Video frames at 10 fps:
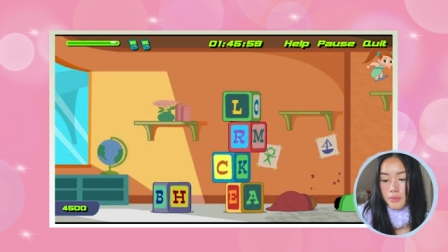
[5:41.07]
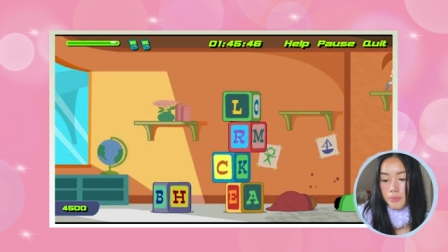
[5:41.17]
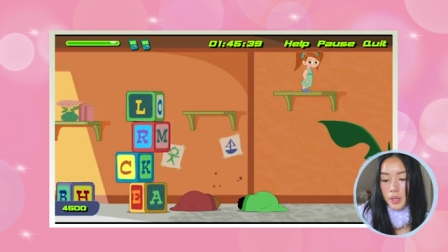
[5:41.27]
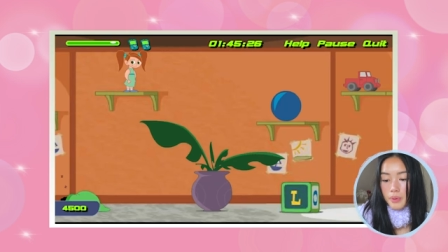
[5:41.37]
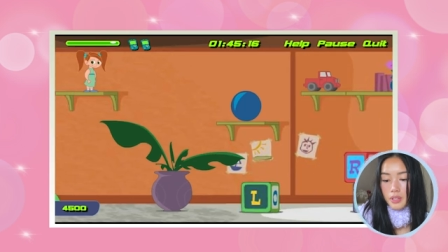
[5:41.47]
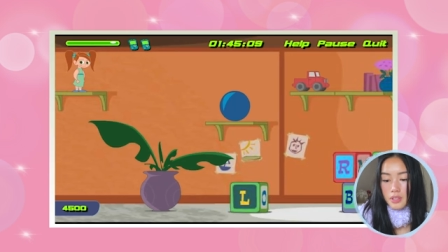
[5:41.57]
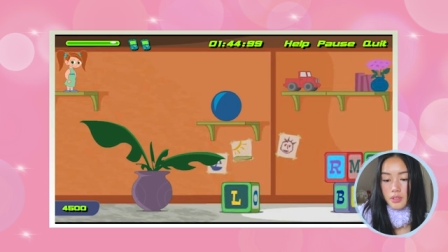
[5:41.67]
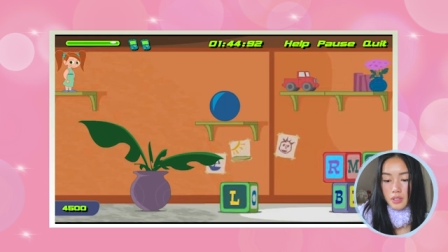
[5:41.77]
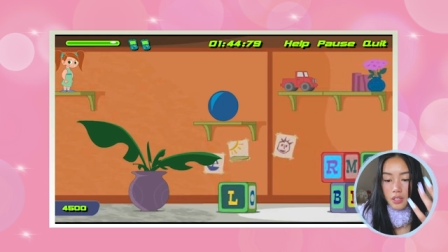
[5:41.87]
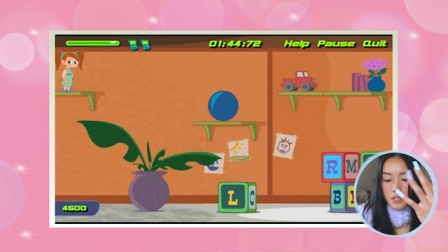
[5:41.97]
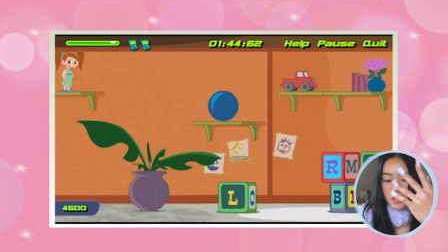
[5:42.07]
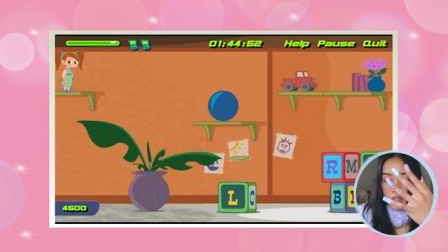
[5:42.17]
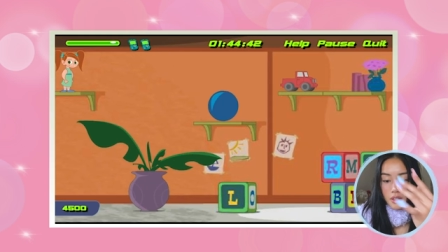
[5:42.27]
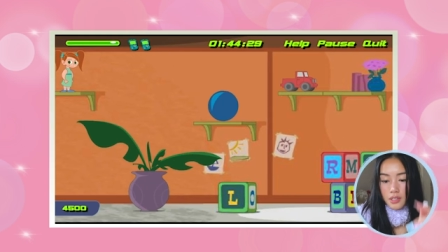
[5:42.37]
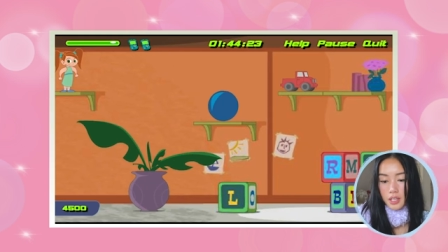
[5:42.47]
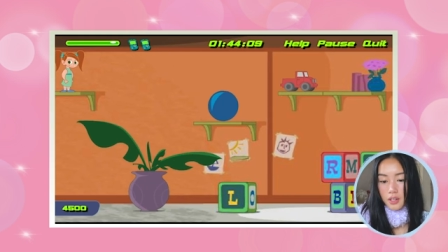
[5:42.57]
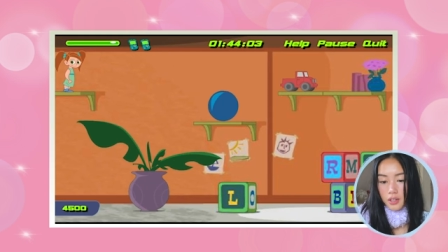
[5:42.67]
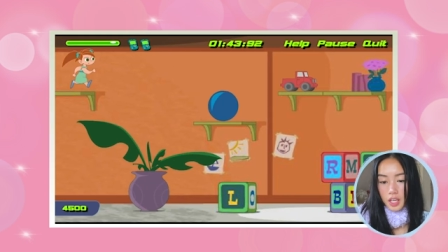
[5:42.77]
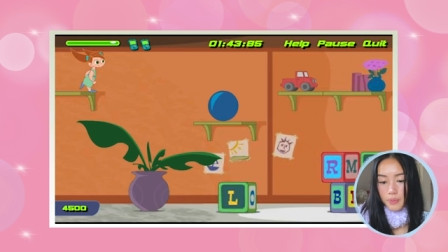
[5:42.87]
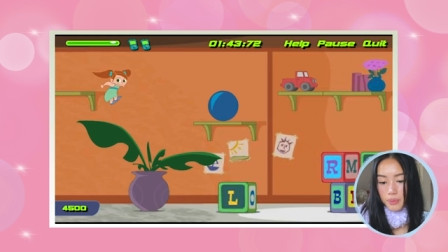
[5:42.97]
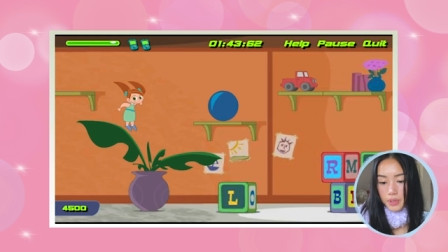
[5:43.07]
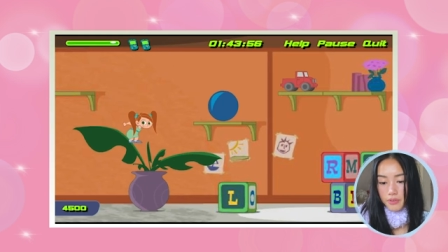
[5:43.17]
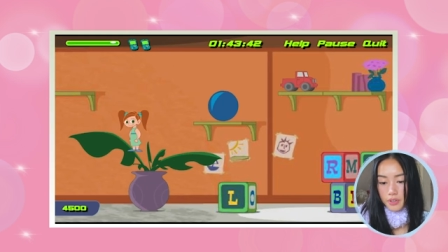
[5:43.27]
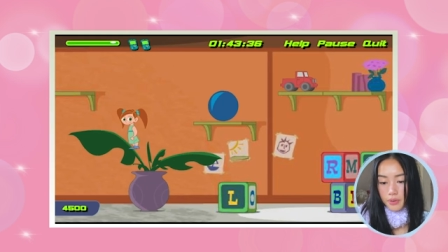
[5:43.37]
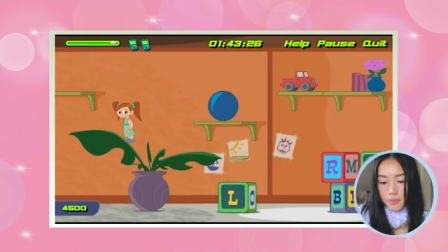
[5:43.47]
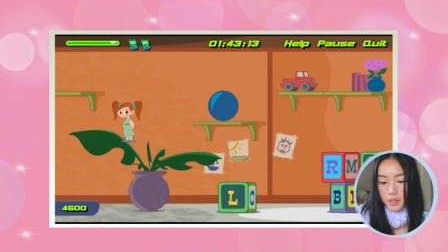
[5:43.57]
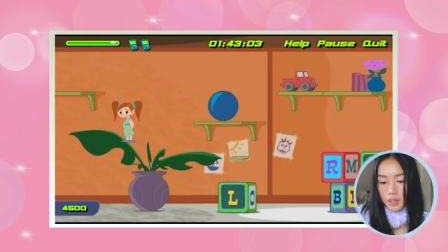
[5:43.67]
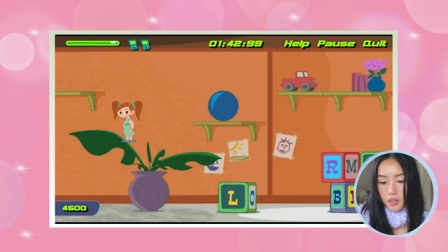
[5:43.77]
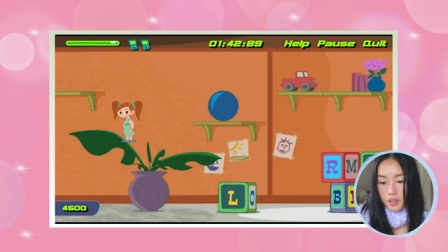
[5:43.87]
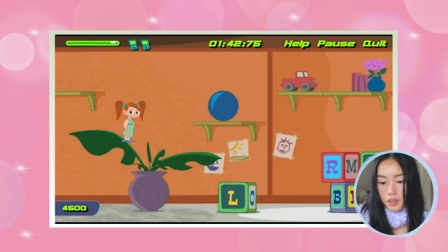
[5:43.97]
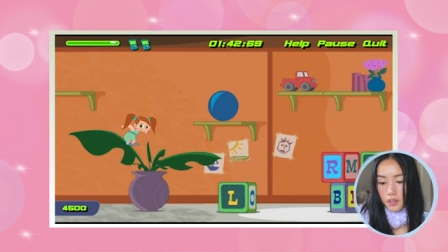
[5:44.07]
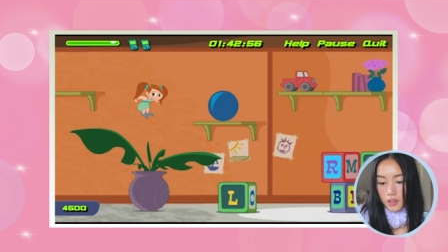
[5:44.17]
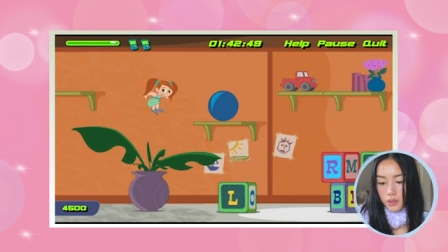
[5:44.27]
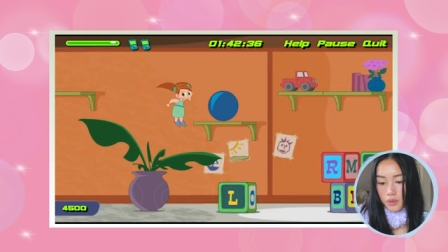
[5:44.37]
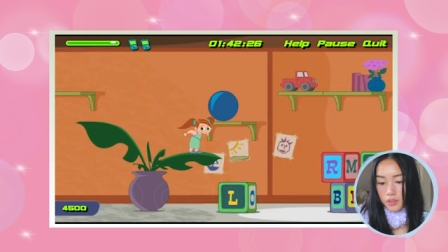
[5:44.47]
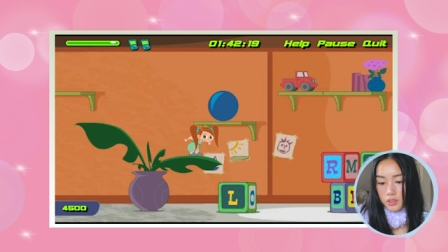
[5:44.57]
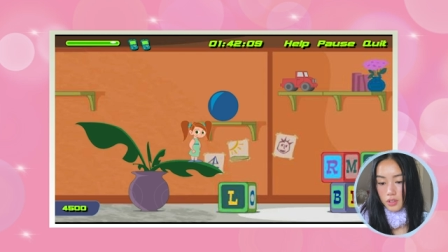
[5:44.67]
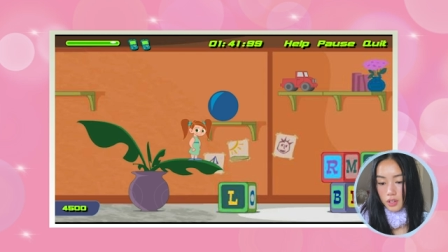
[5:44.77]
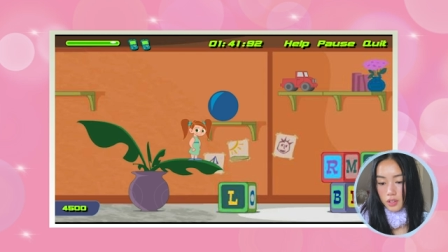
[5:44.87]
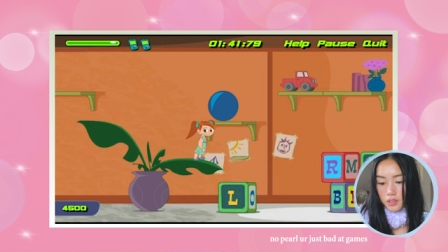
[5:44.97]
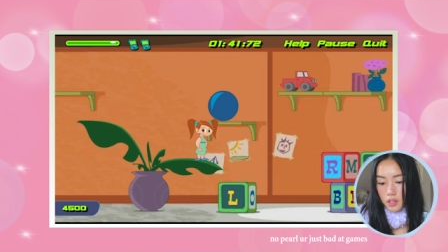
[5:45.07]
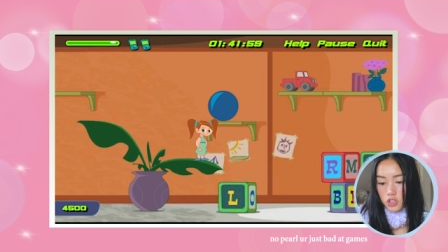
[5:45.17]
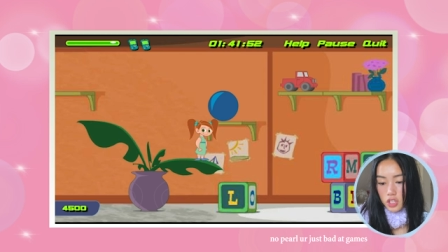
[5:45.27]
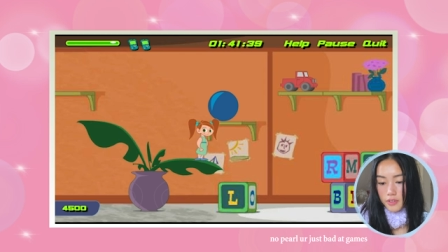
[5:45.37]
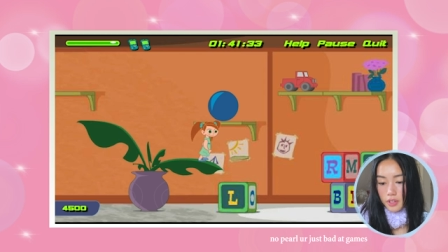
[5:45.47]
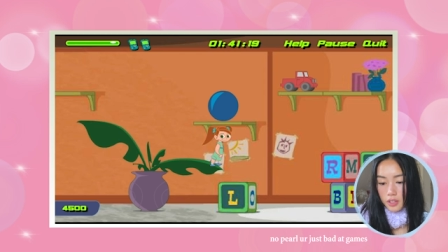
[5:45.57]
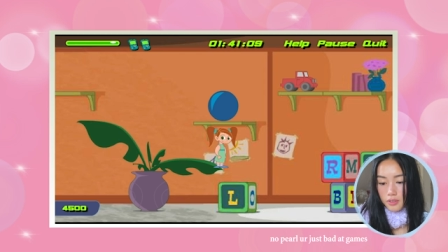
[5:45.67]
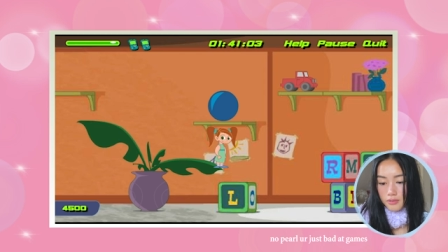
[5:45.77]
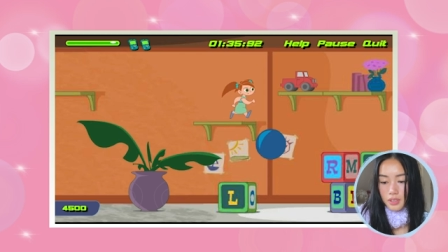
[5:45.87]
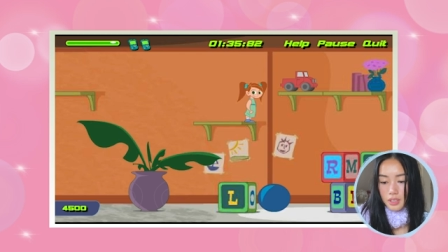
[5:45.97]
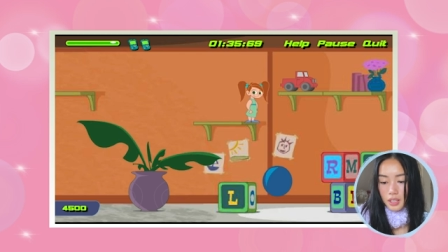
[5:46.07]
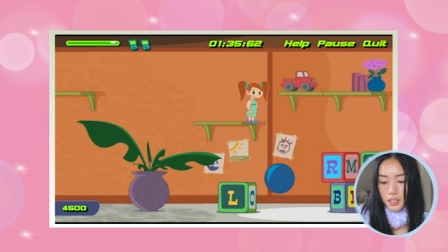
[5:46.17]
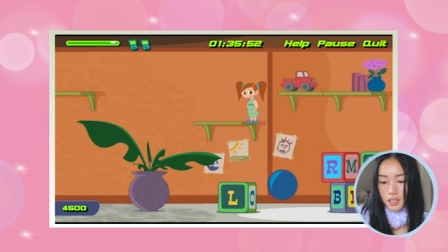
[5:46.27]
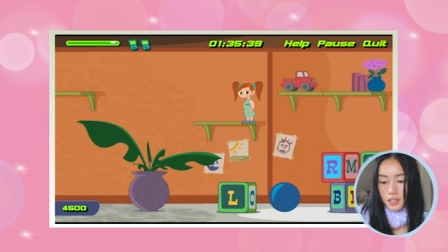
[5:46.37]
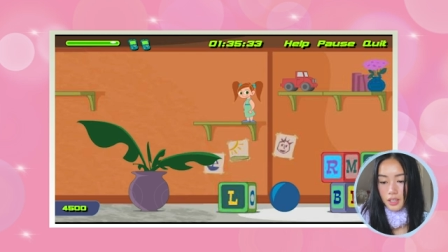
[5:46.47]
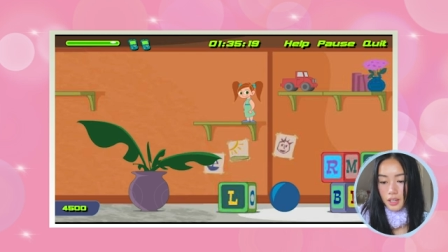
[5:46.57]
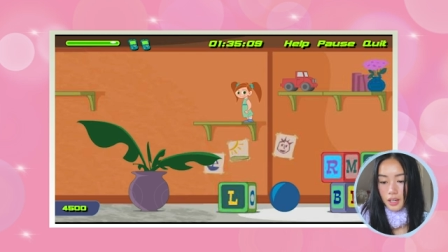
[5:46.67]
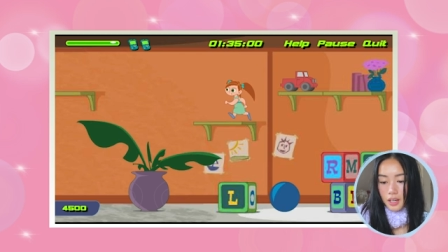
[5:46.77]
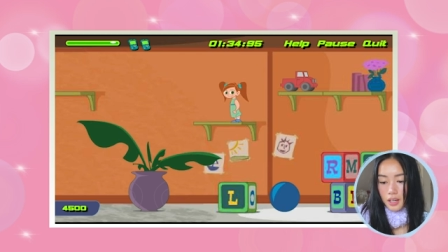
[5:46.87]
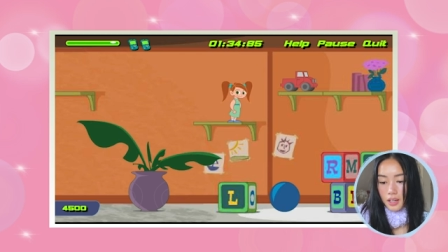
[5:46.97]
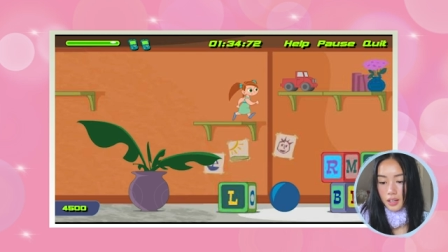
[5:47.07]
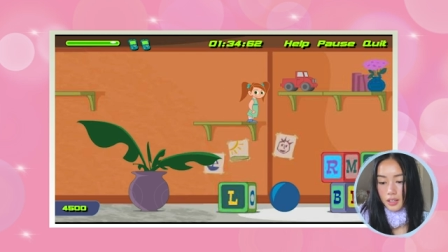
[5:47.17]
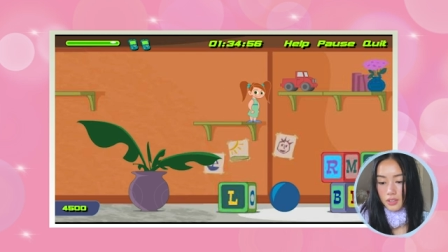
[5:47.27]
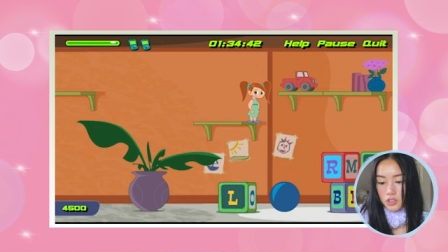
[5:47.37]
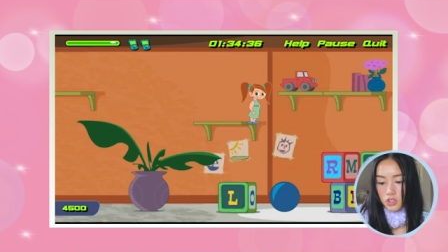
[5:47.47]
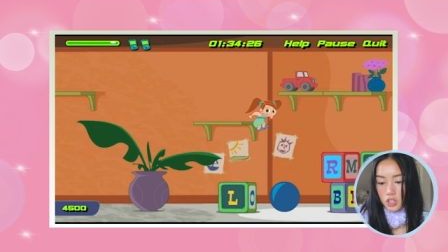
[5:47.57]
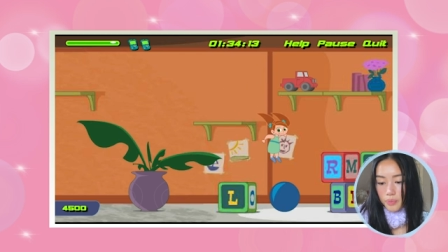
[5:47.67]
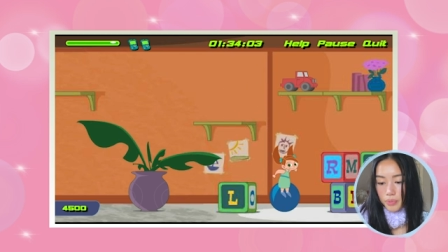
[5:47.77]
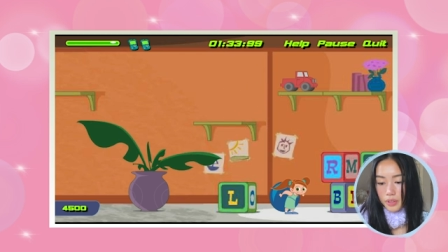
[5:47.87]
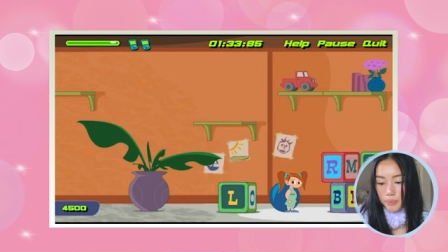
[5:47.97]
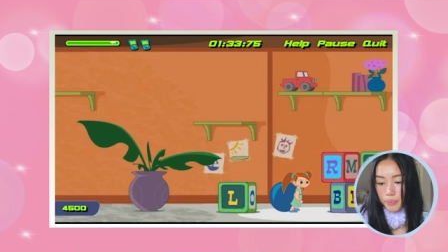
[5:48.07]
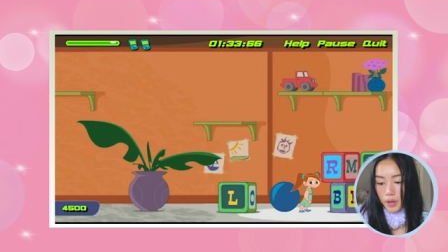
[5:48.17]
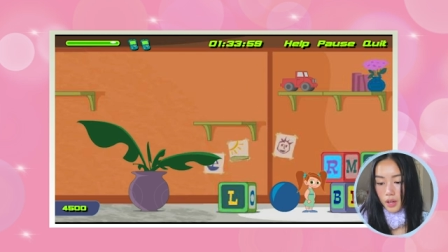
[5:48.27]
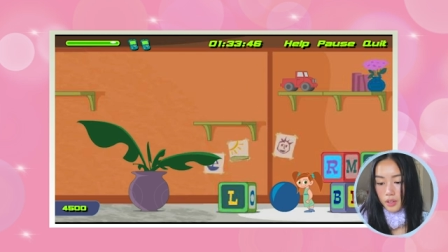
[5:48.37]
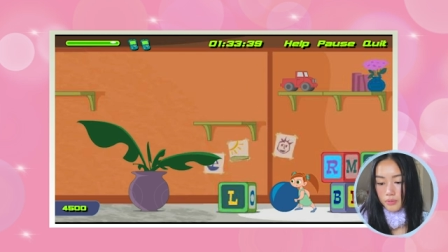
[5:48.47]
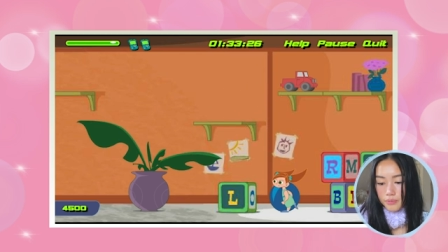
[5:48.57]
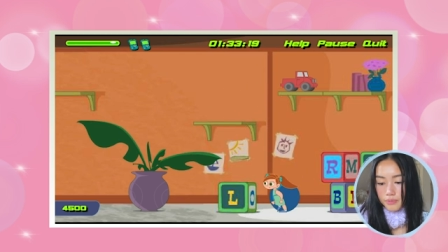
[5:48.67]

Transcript: Maybe it's these nails that are keeping me from, you know, achieving. Let's get here, jump on the ball.